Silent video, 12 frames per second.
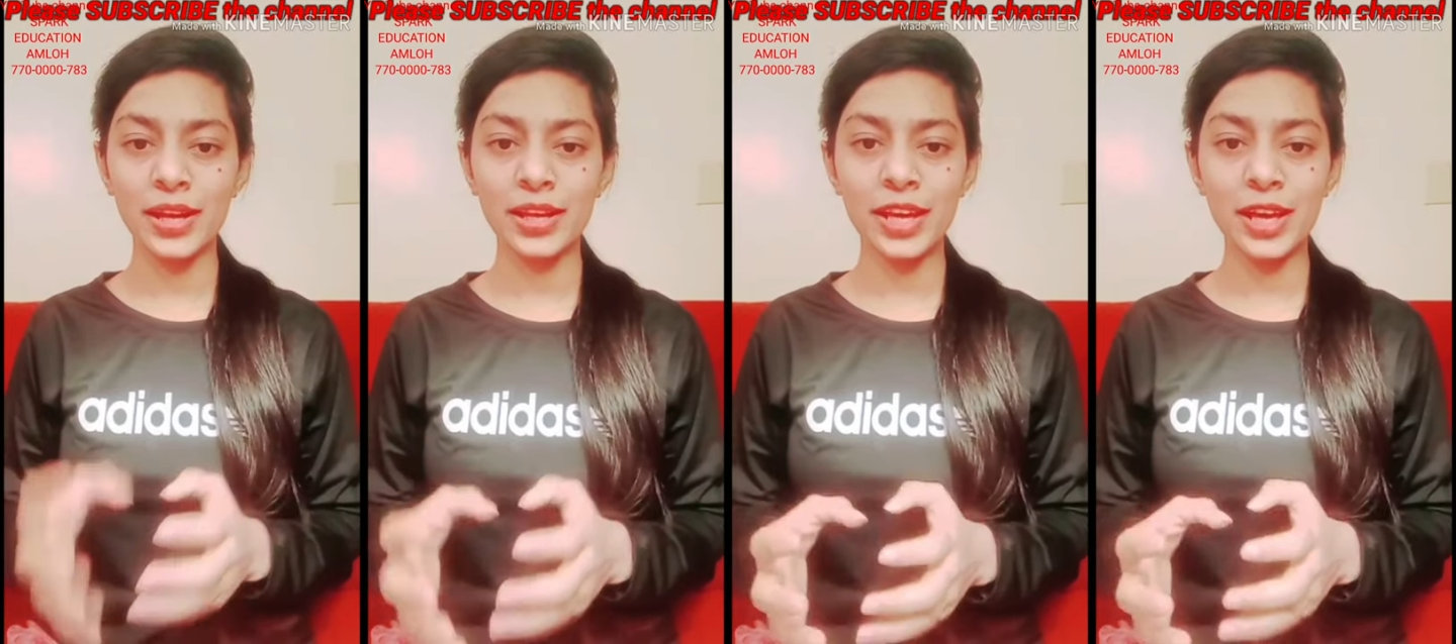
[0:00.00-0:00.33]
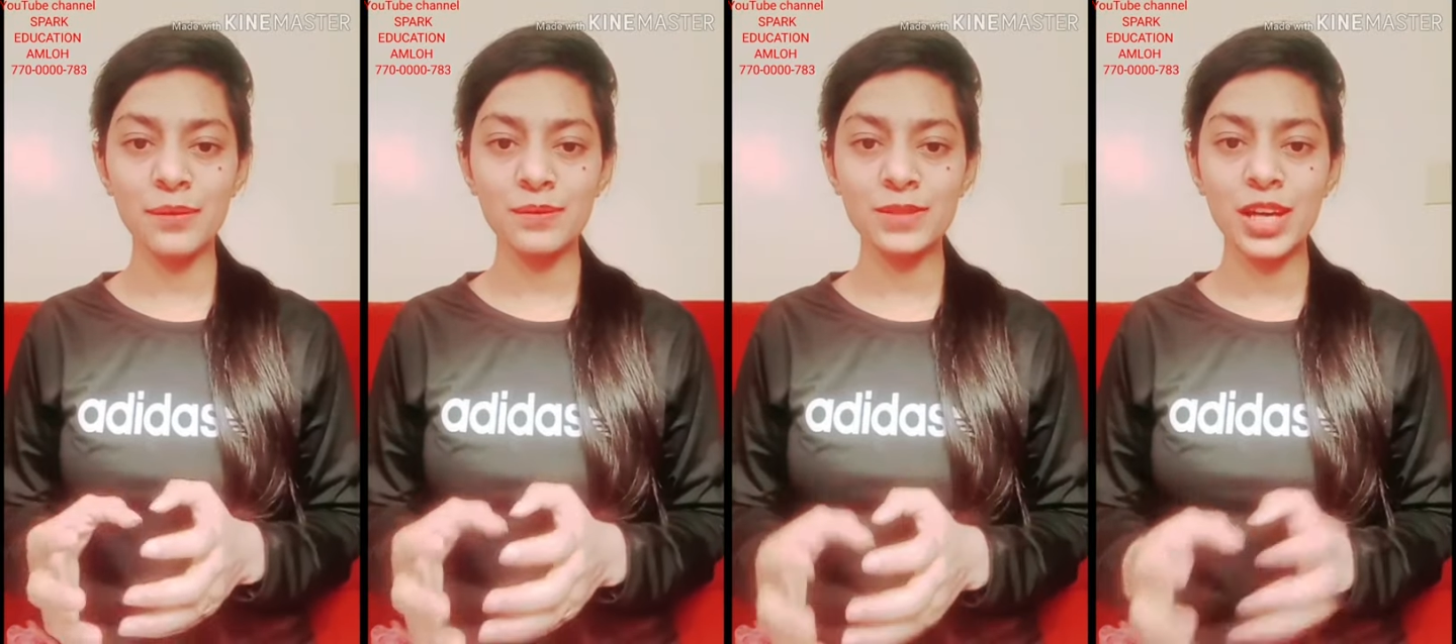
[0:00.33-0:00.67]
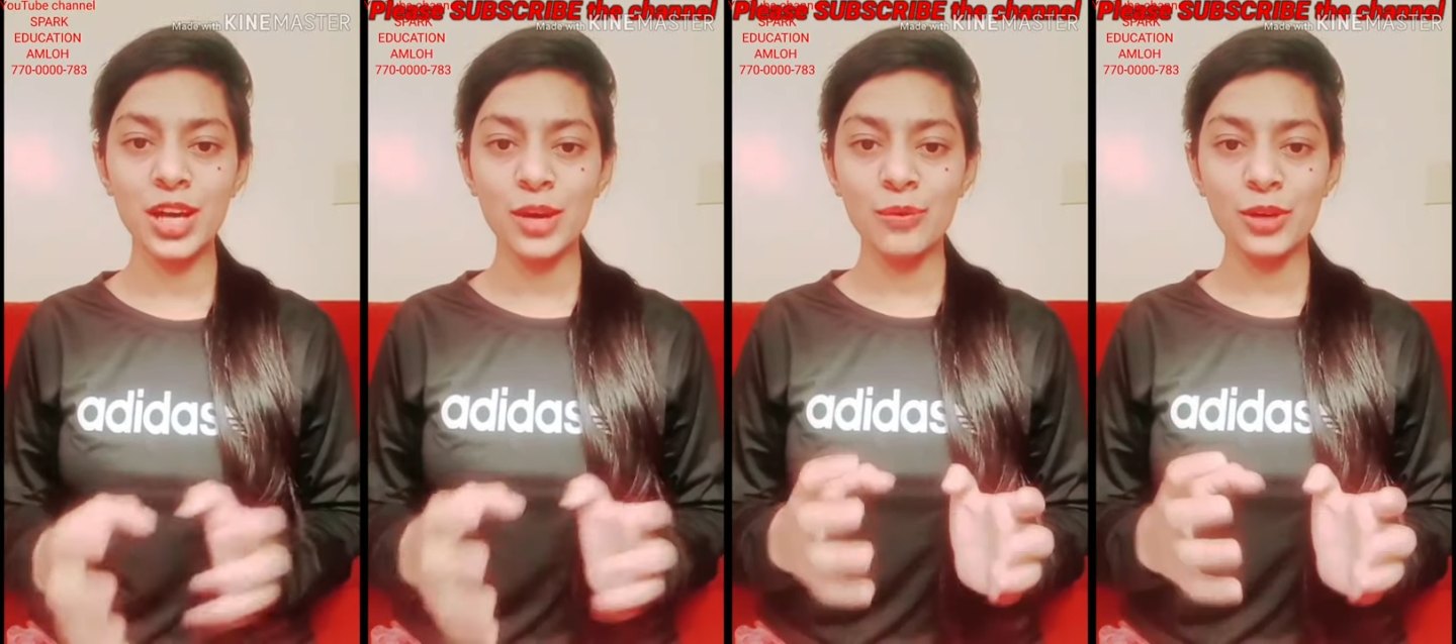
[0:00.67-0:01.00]
games,
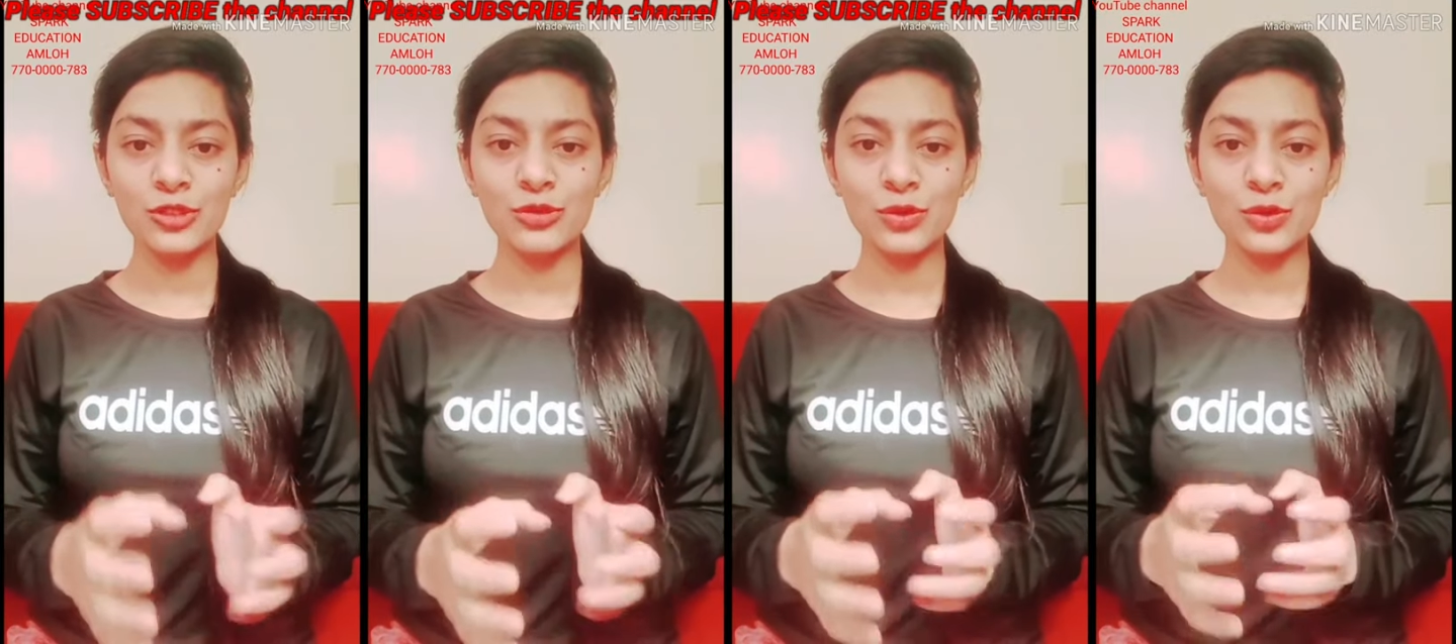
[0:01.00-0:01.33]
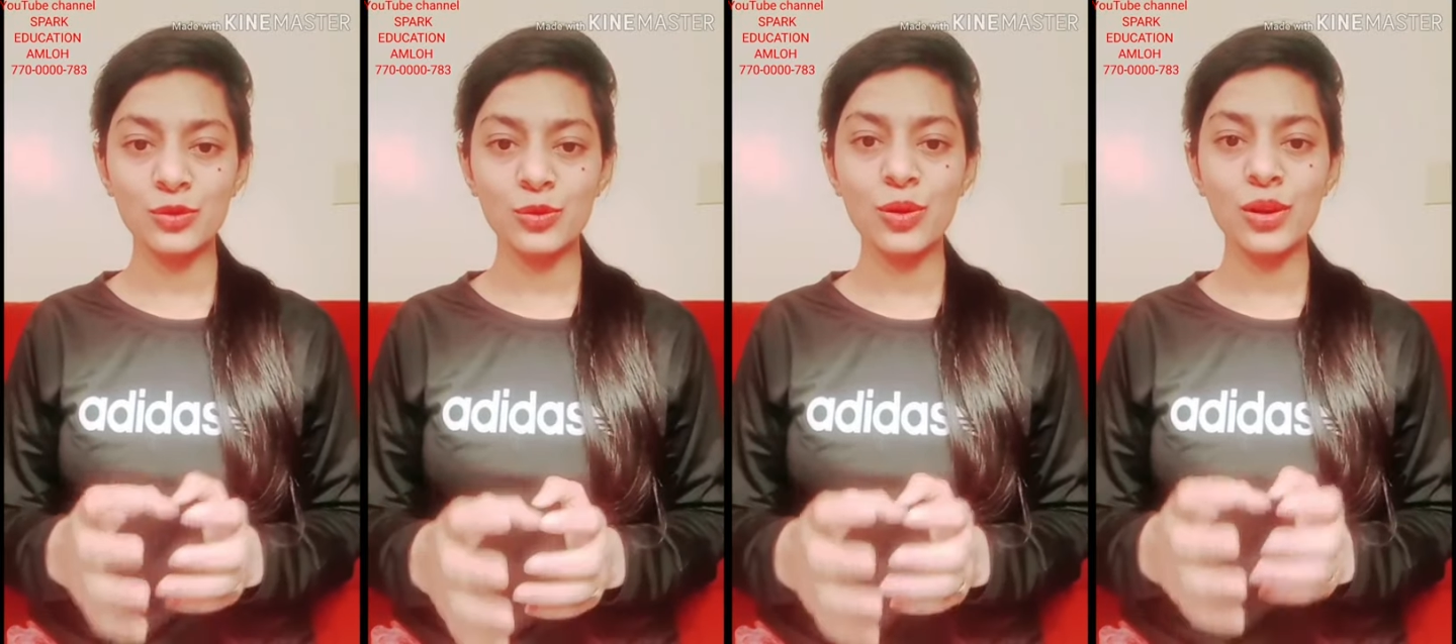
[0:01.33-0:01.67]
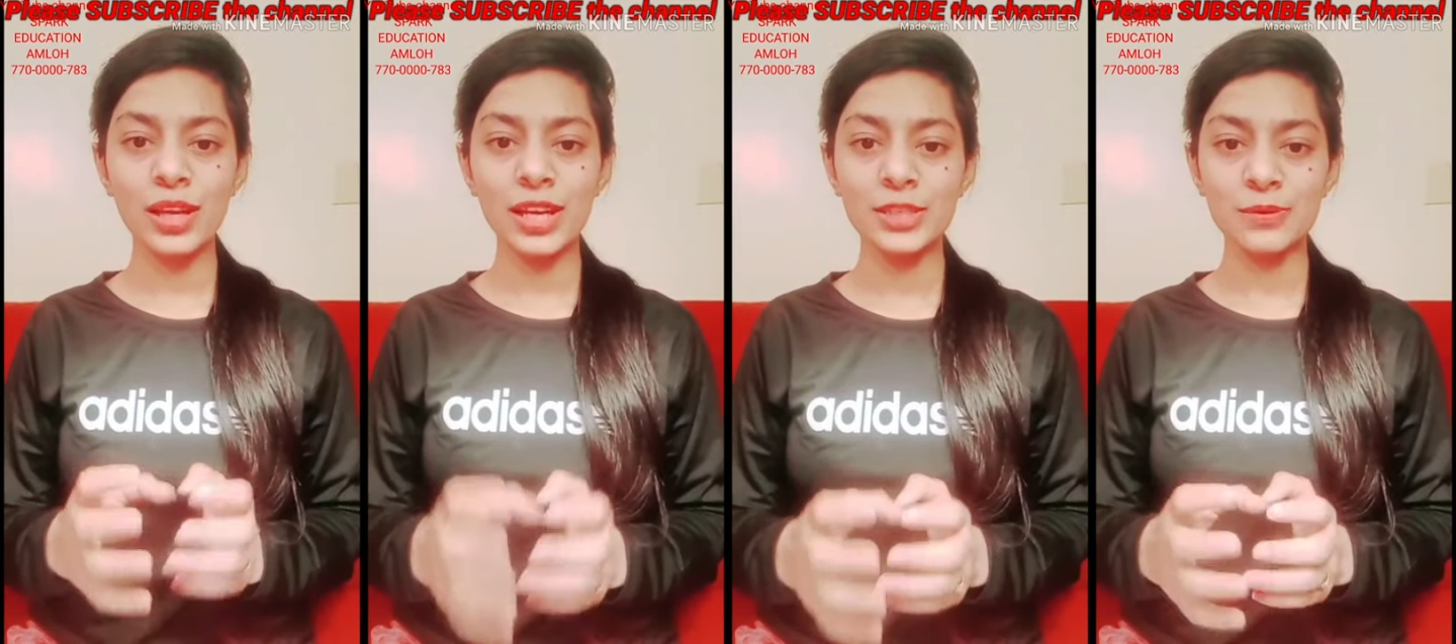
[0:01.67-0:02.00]
but football
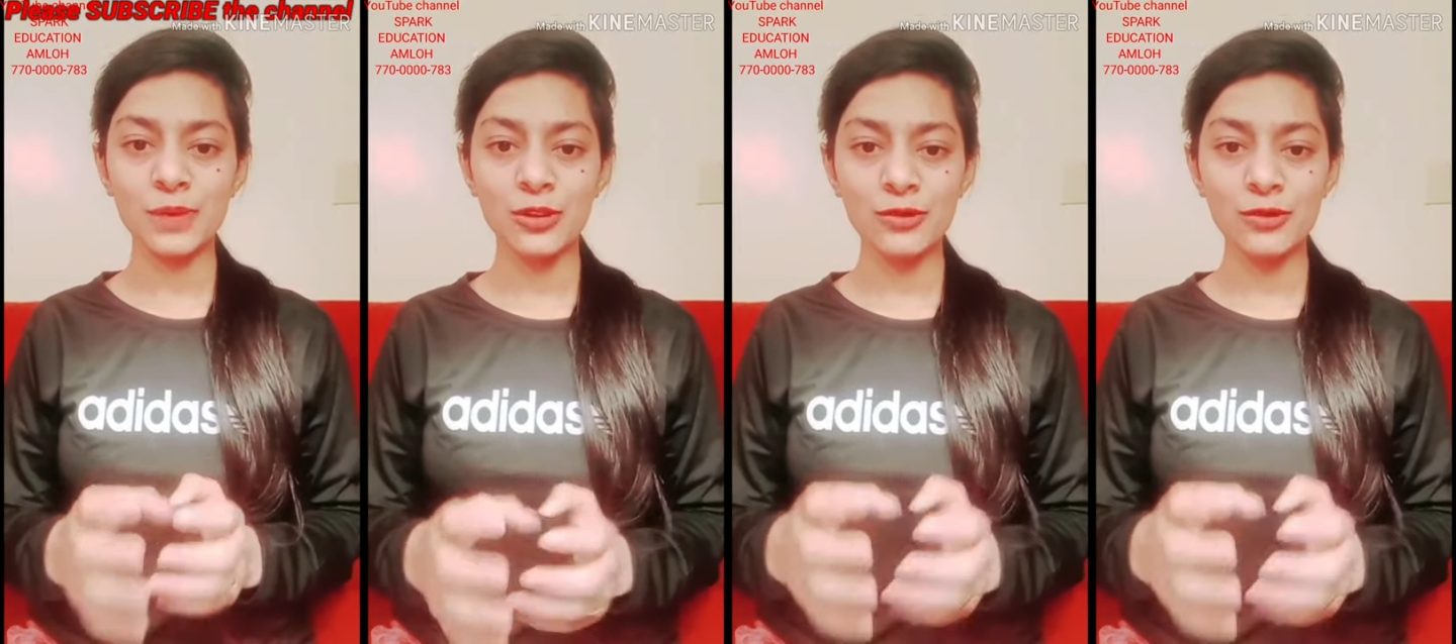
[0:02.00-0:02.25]
is my